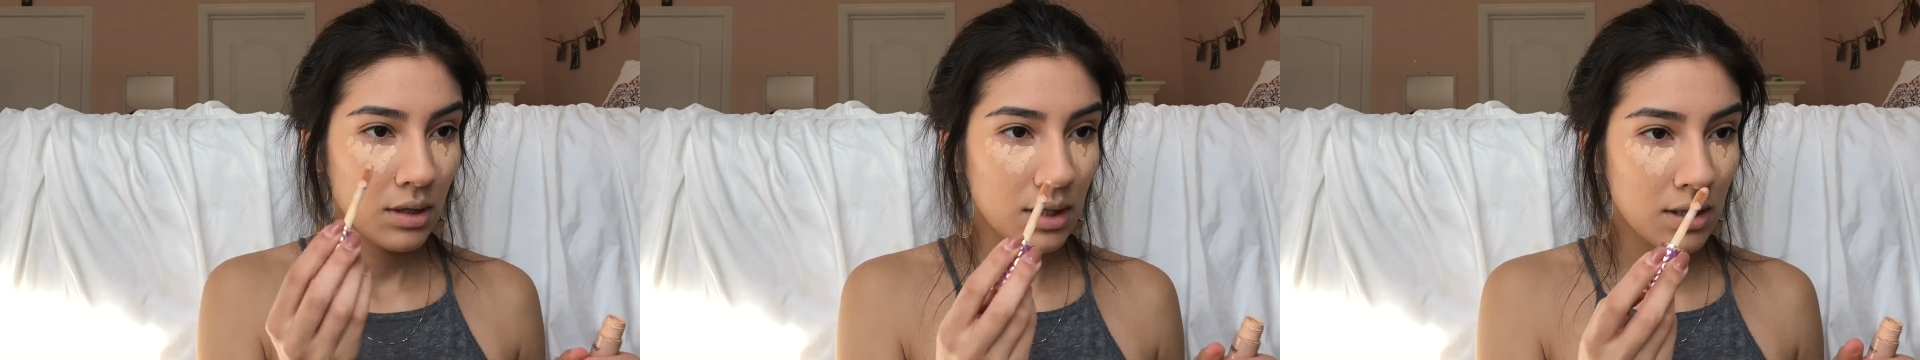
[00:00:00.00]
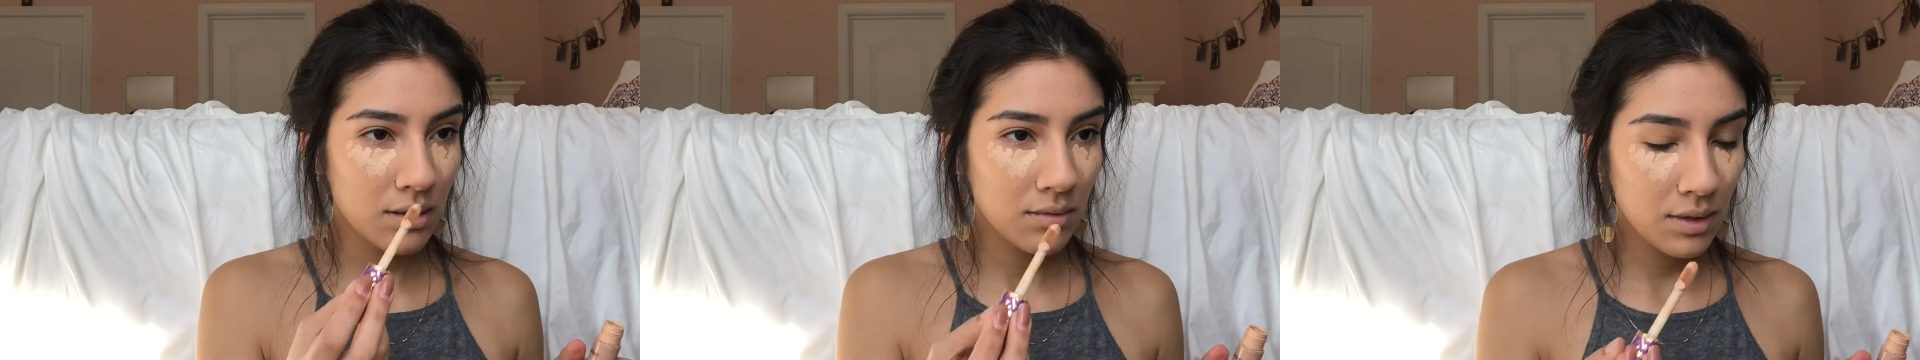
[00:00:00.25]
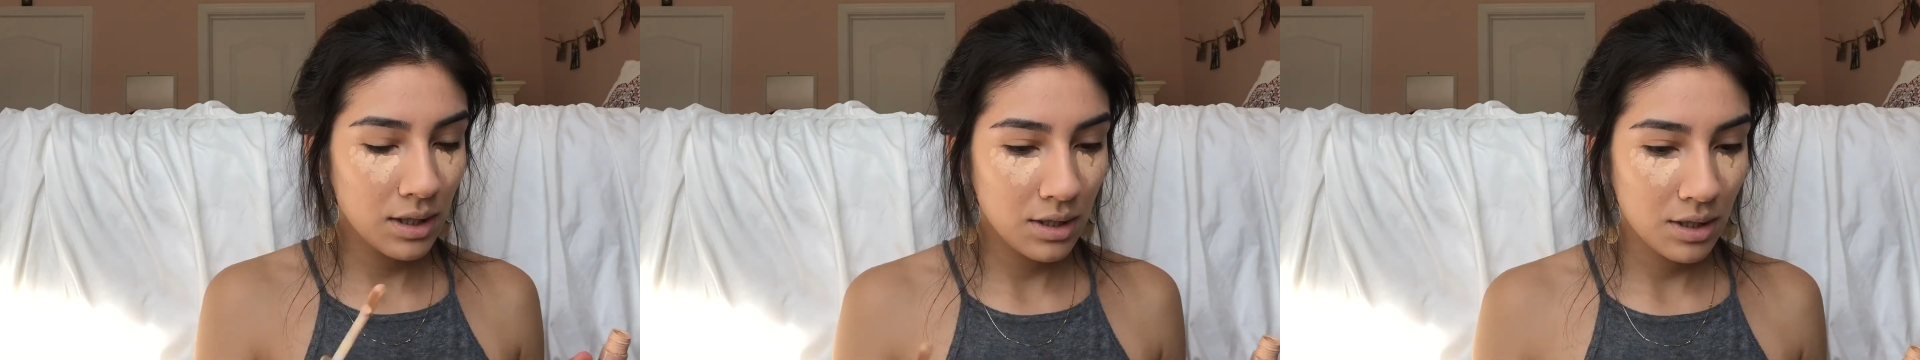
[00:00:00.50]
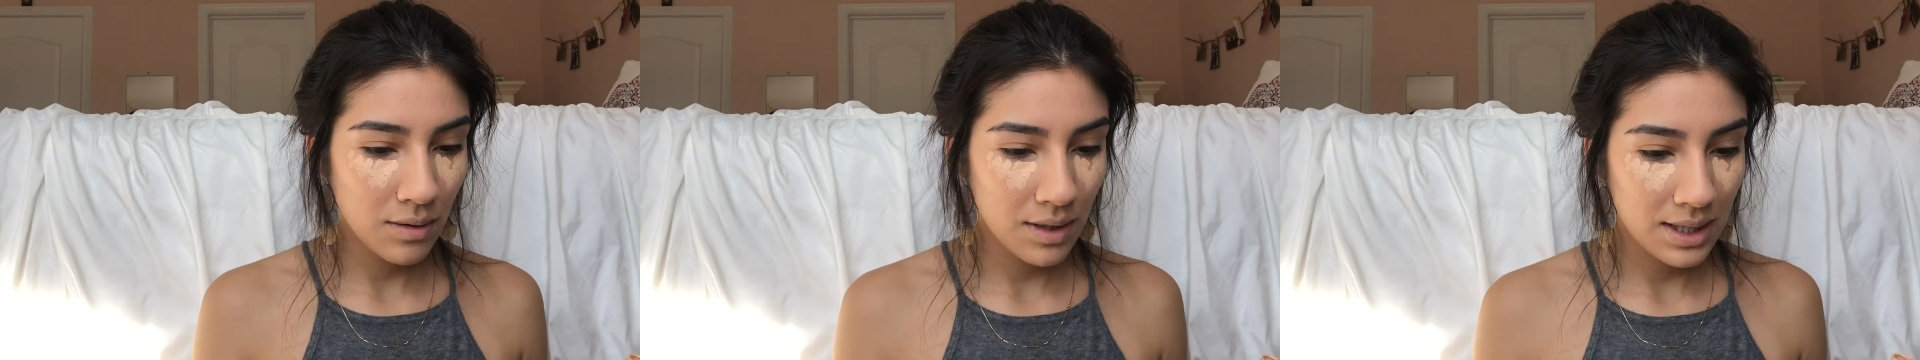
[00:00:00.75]
It doesn't really
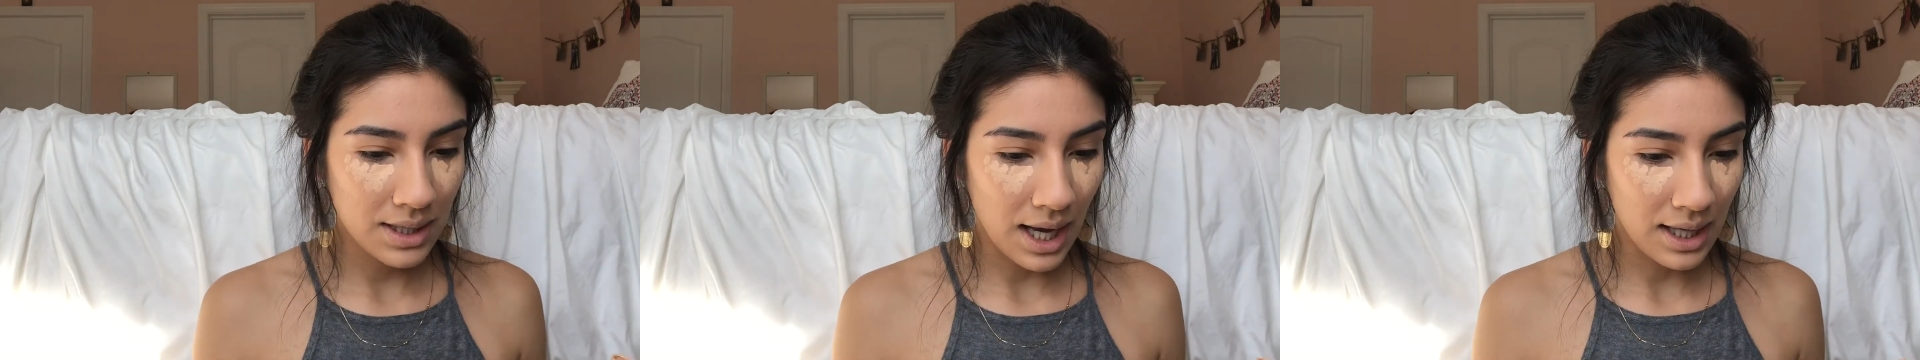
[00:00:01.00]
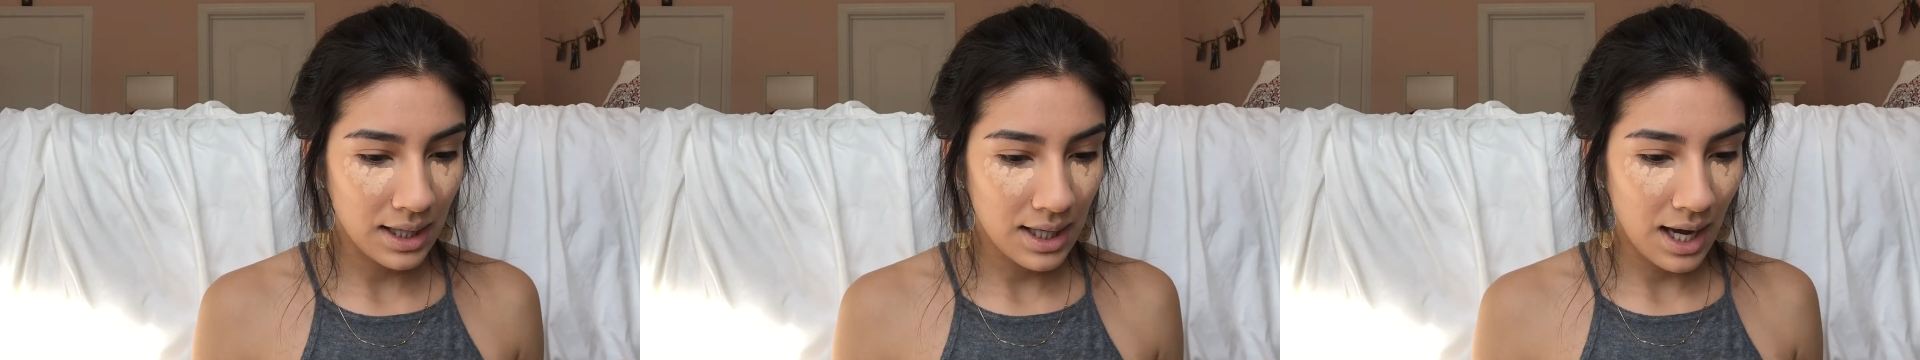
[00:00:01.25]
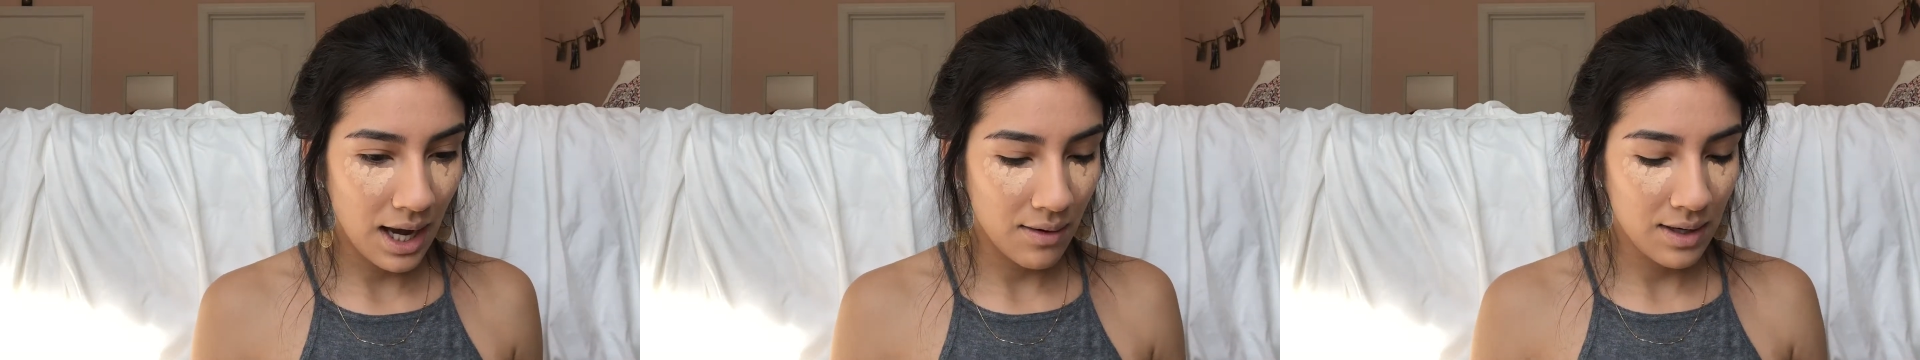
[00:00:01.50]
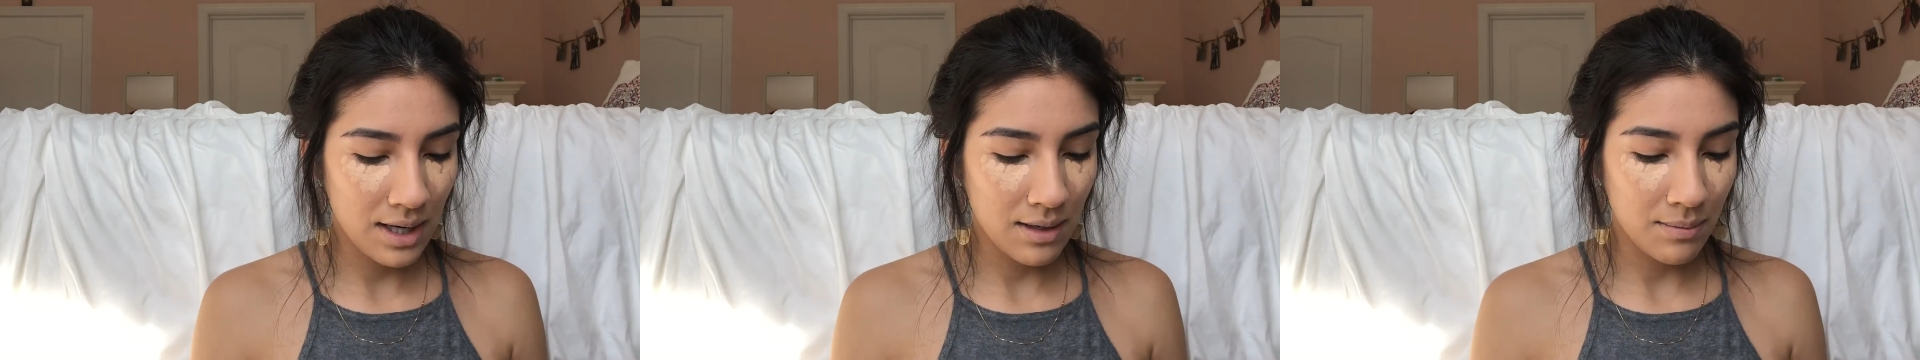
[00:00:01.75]
show exactly
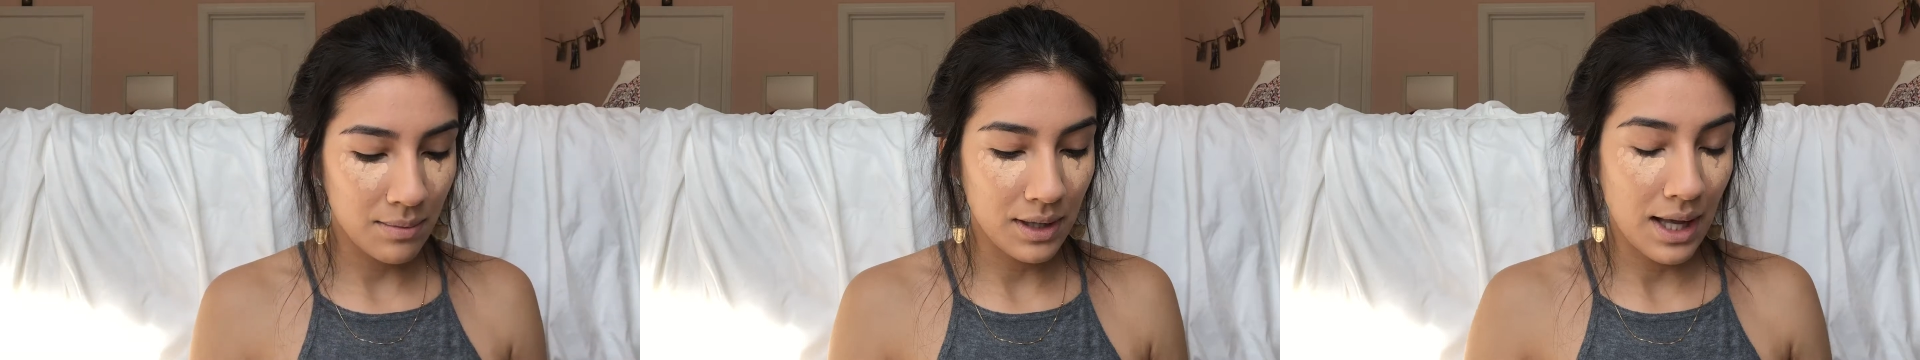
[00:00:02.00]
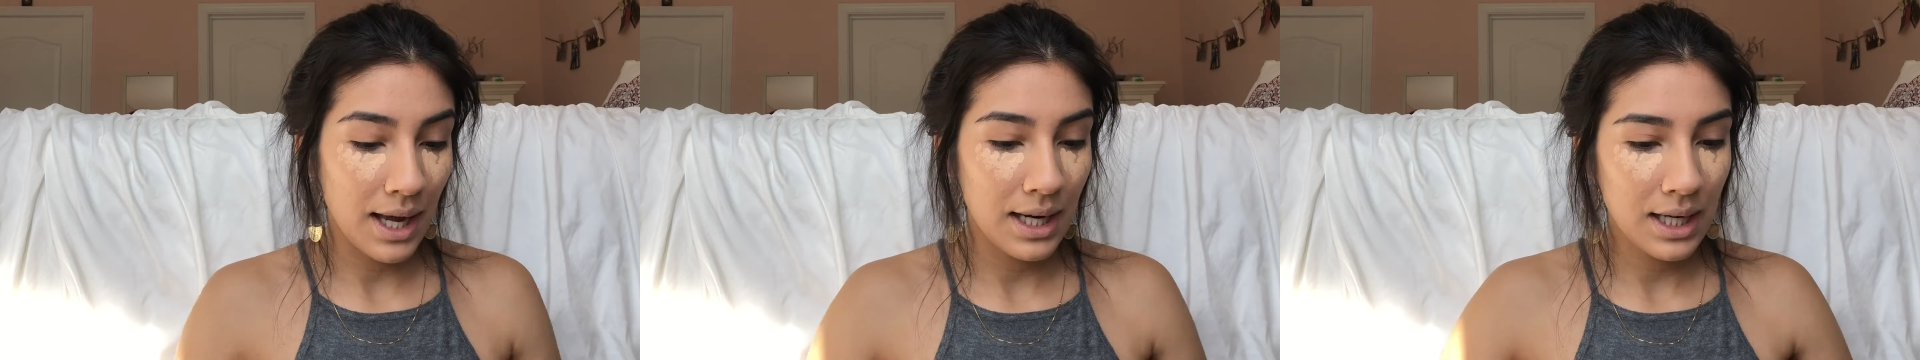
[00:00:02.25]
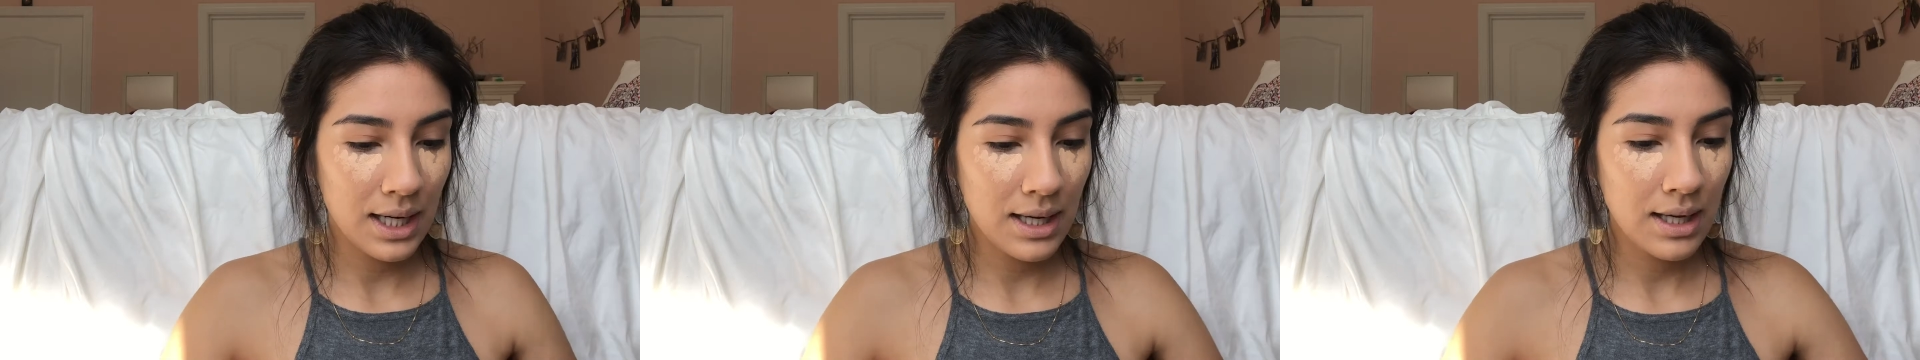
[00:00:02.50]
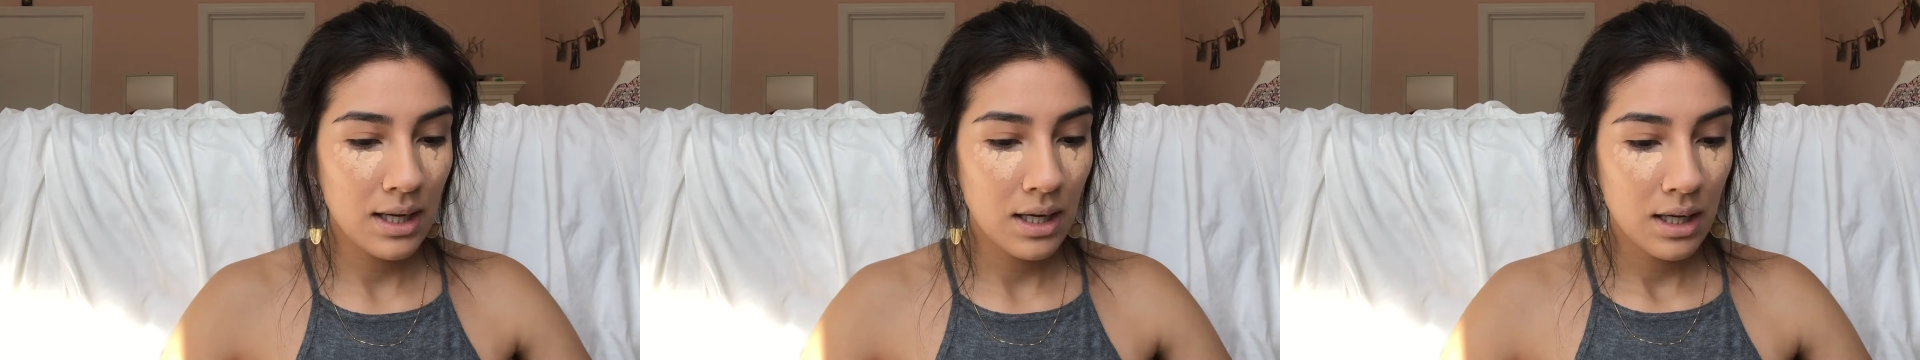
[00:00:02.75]
how he'd applied it,